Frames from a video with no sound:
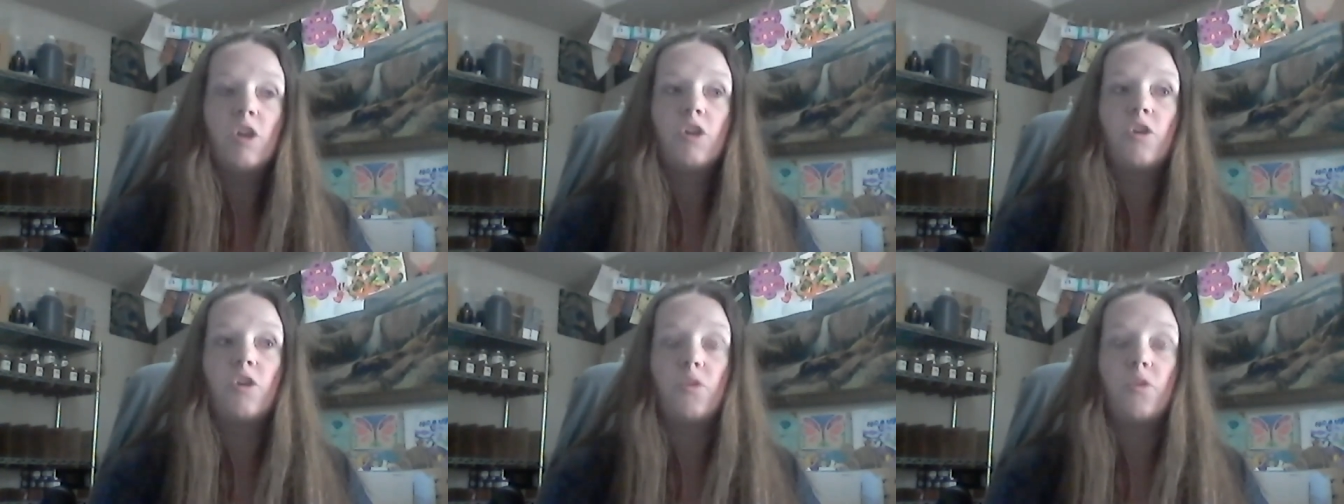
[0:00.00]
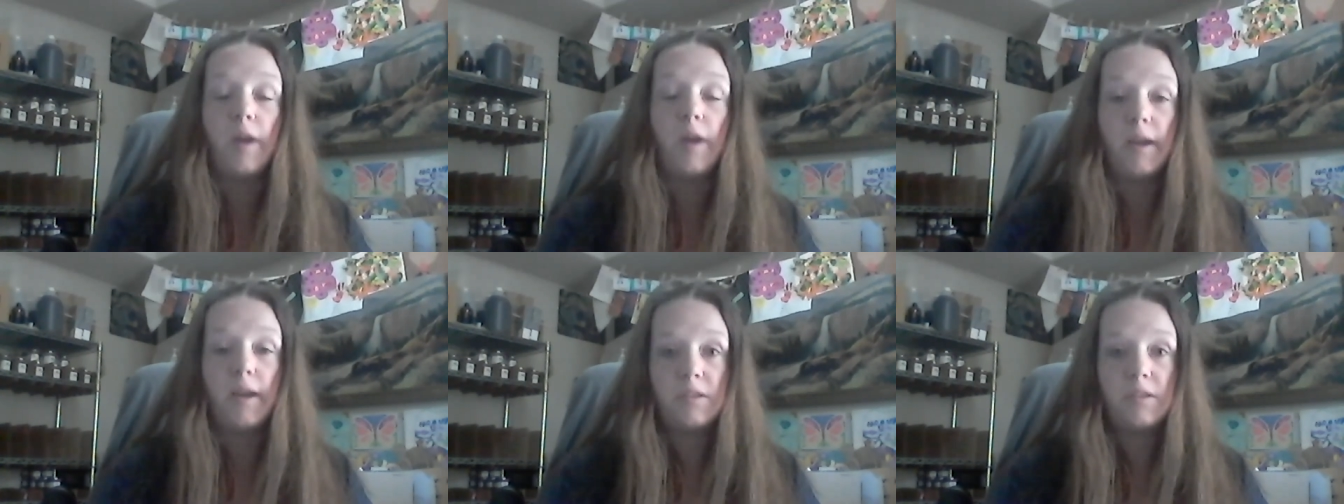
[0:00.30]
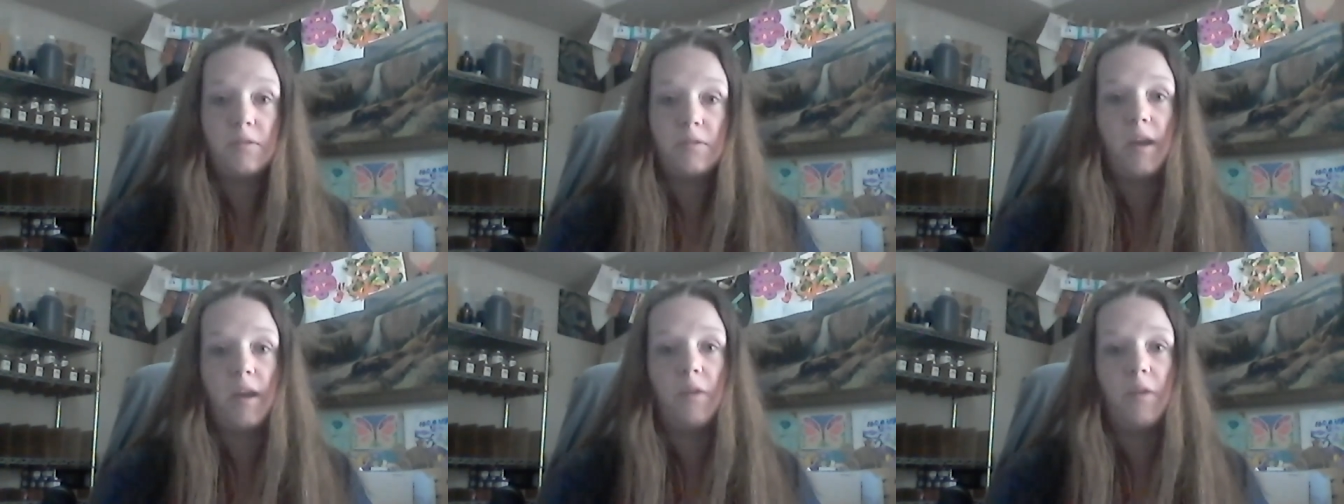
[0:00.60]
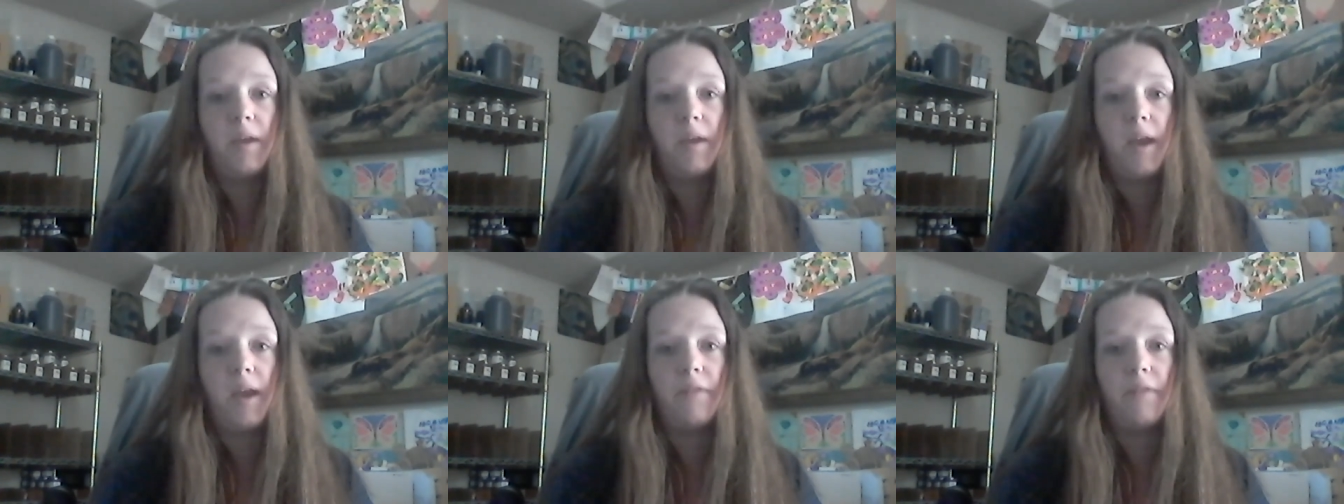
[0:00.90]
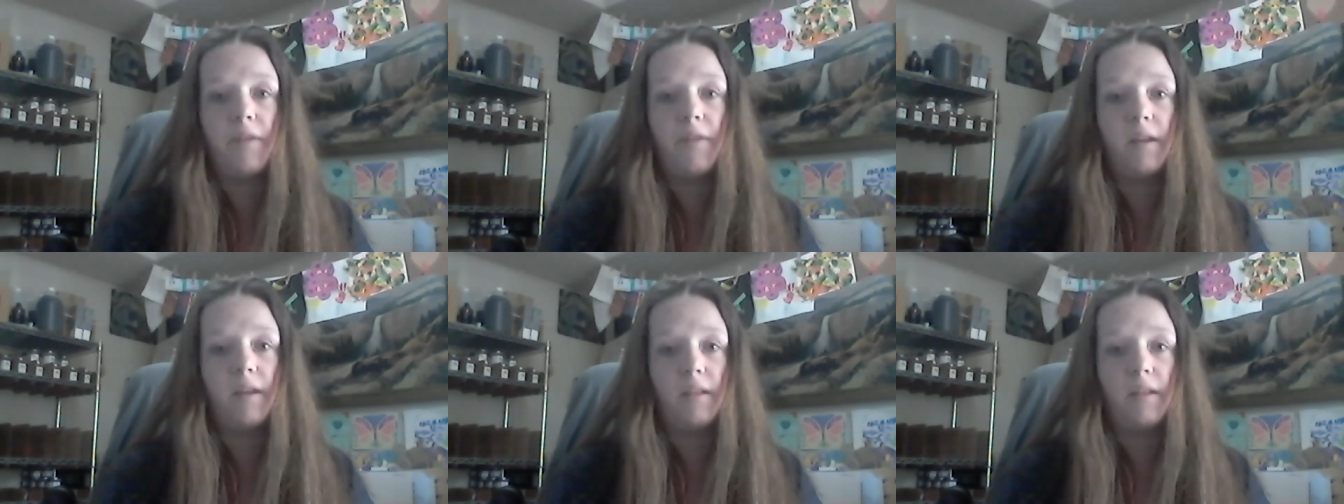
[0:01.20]
Correct. Now we
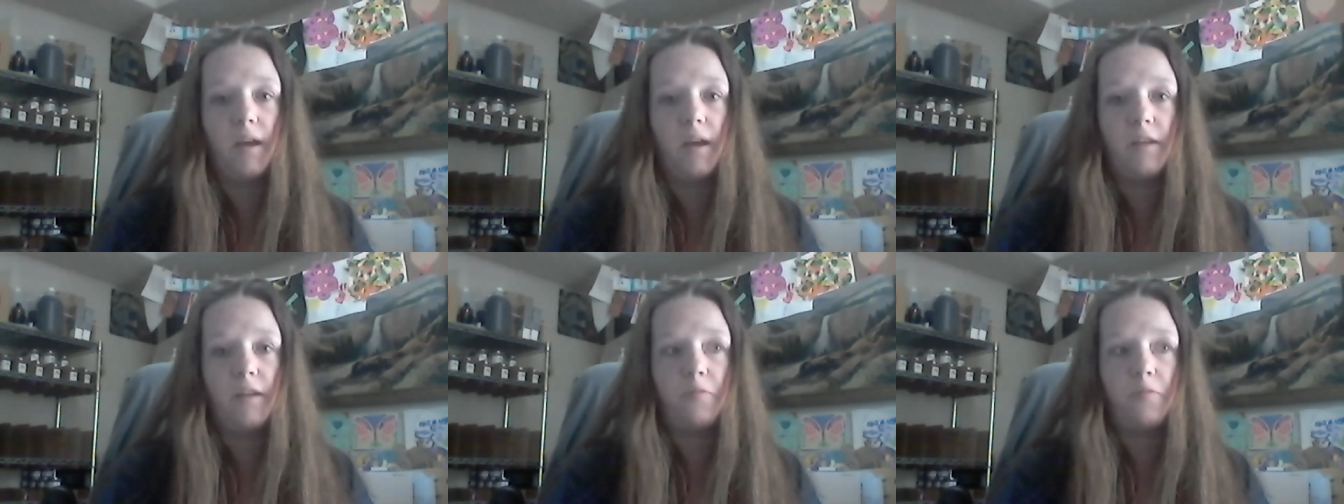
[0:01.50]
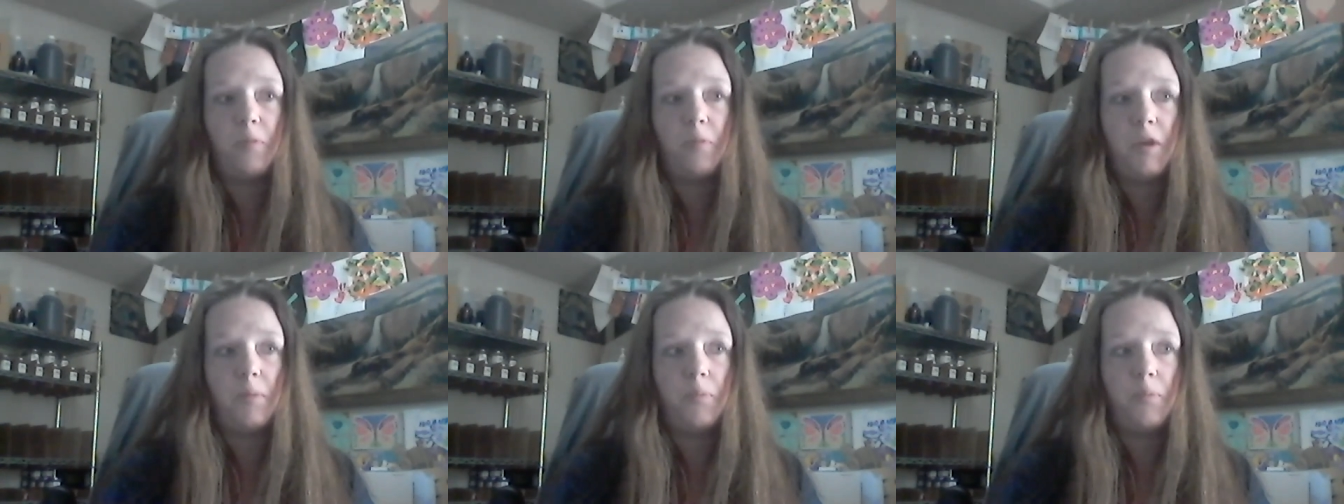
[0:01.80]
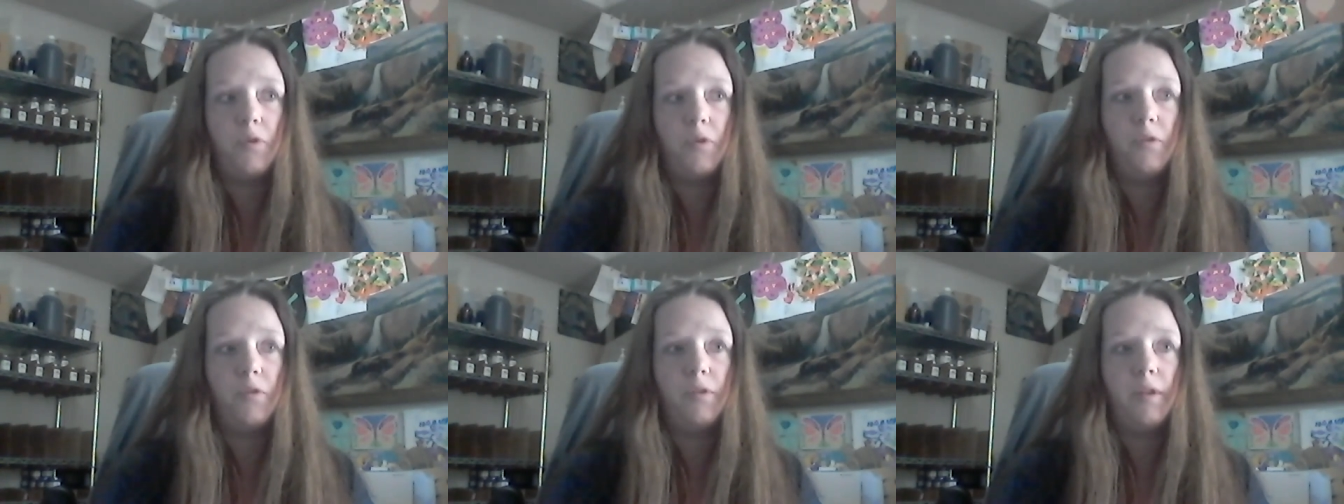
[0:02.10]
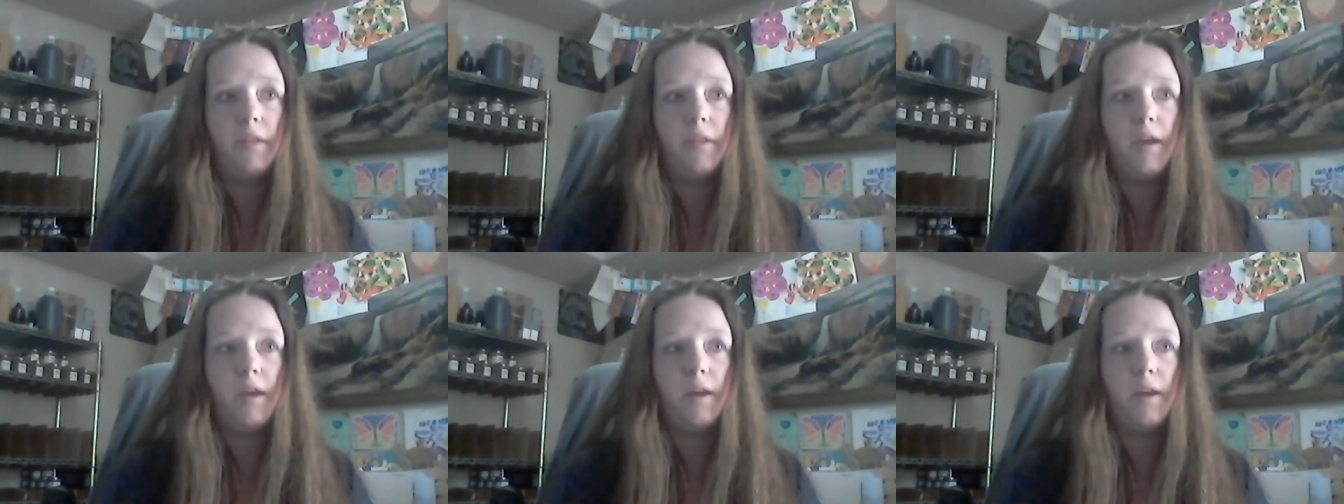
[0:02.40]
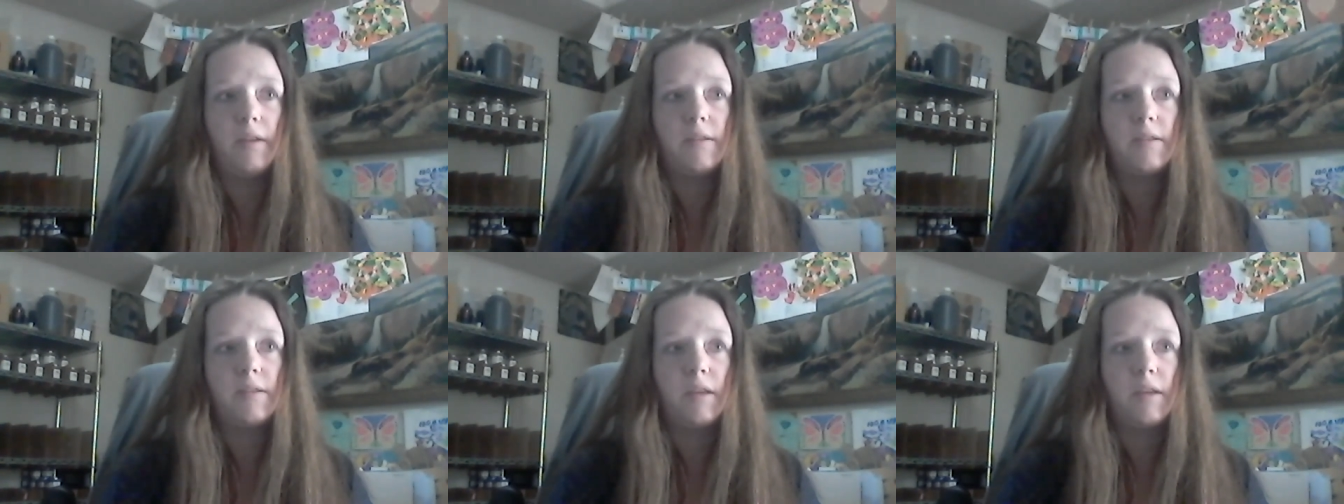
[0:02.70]
have had a lot of people
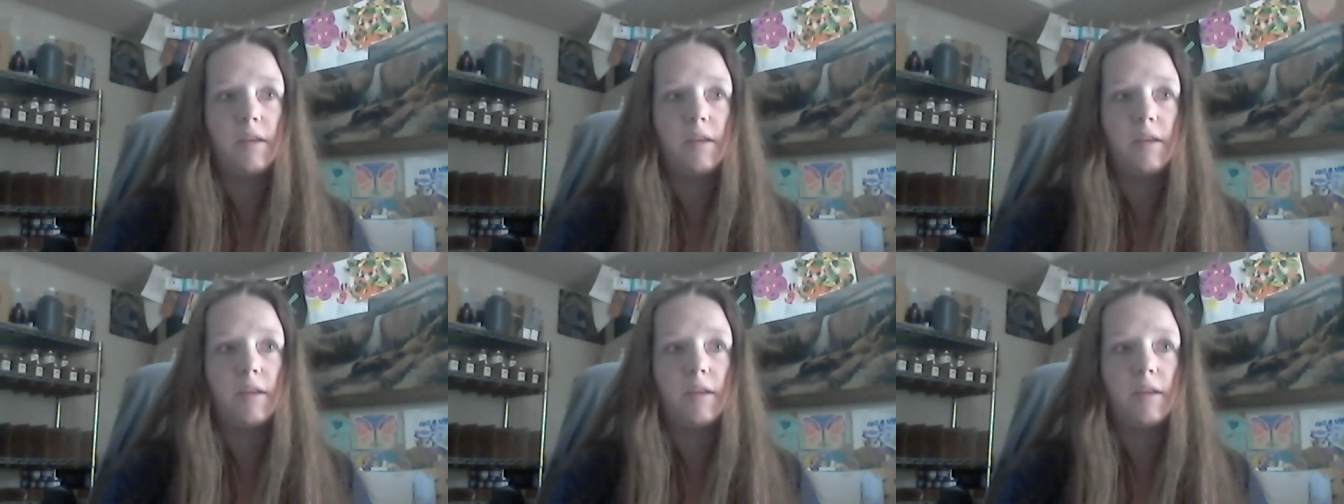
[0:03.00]
that,